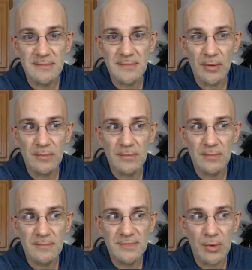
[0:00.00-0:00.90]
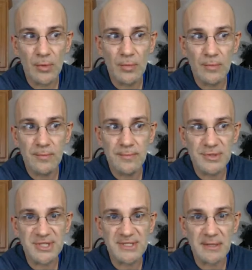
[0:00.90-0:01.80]
You know, so
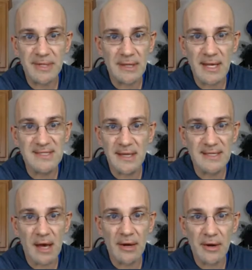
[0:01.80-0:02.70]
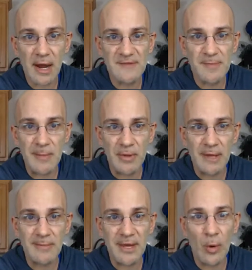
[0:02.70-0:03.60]
there's just going to be less and less autographs. People
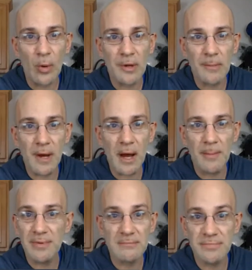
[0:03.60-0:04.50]
like me hoard them up.